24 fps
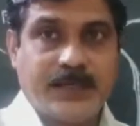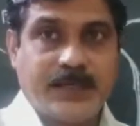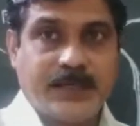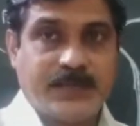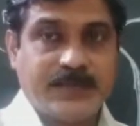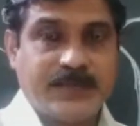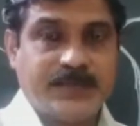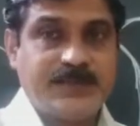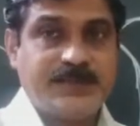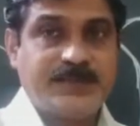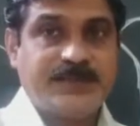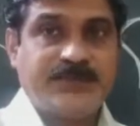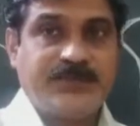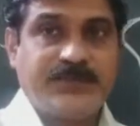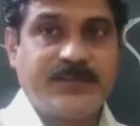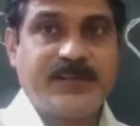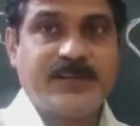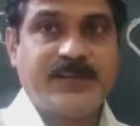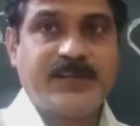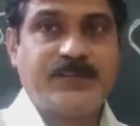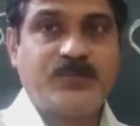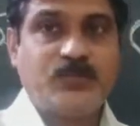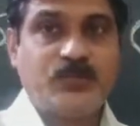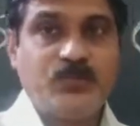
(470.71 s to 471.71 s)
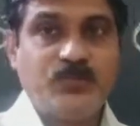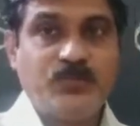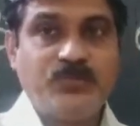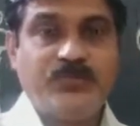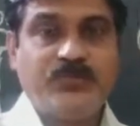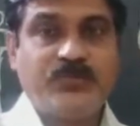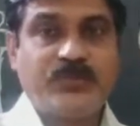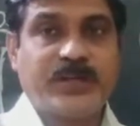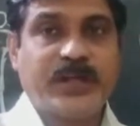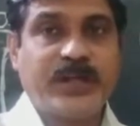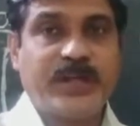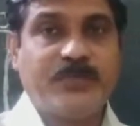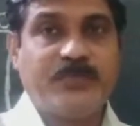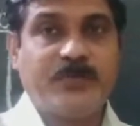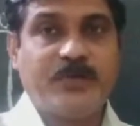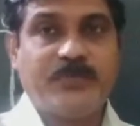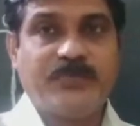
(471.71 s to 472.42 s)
this two type of